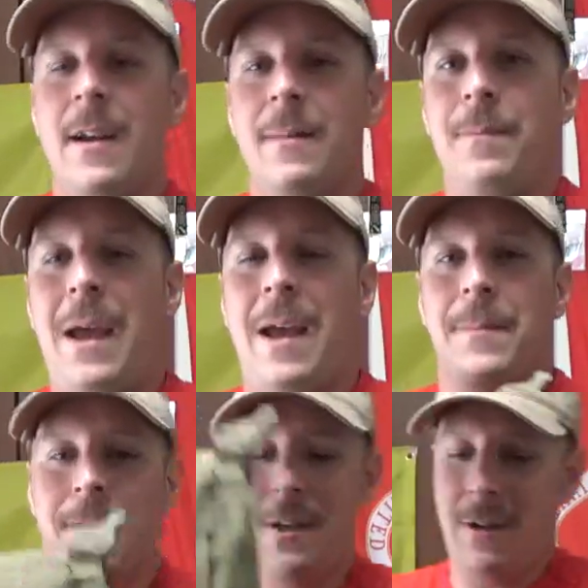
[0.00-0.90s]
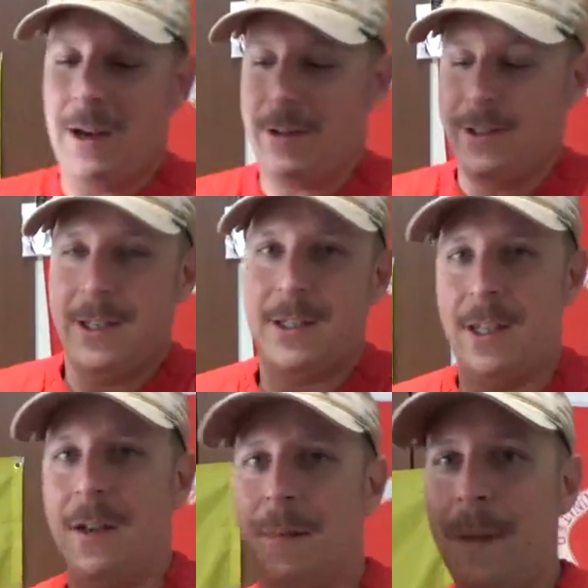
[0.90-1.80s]
bam. So how does
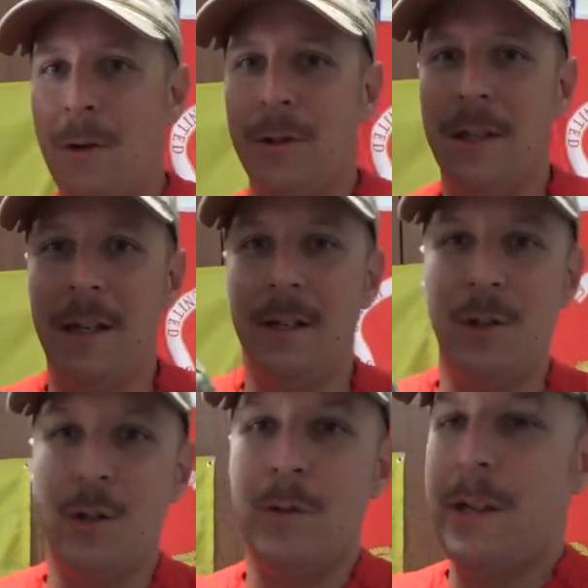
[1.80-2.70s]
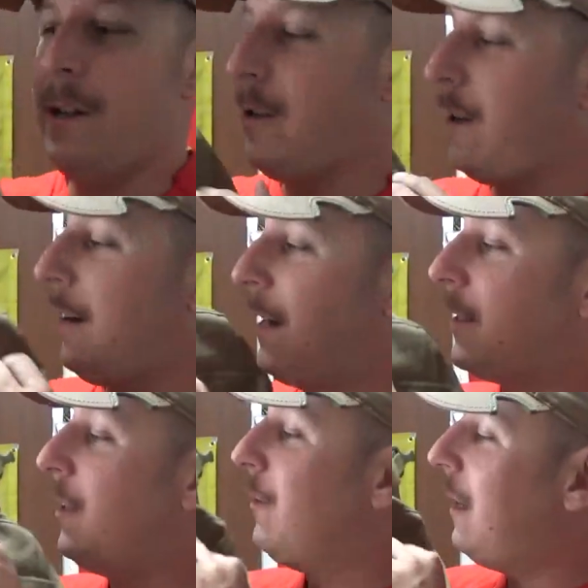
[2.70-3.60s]
this mount into here, you're
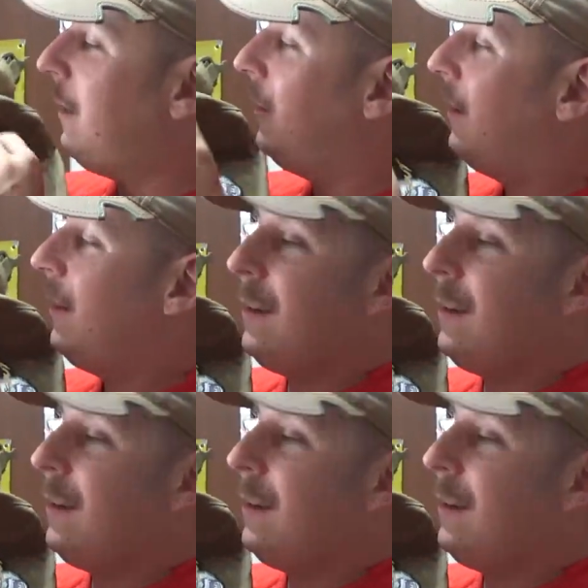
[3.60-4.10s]
asking? Well,